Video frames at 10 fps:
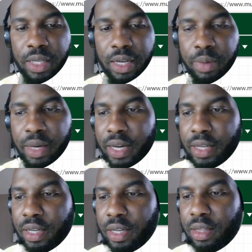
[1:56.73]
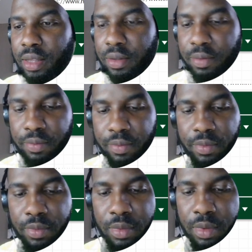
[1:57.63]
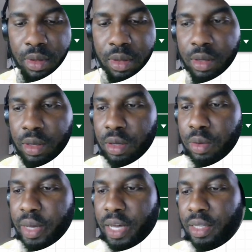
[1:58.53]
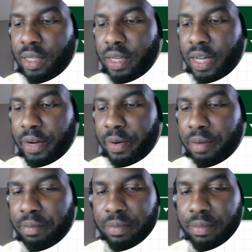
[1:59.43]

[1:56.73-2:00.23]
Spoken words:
we had in the diagram.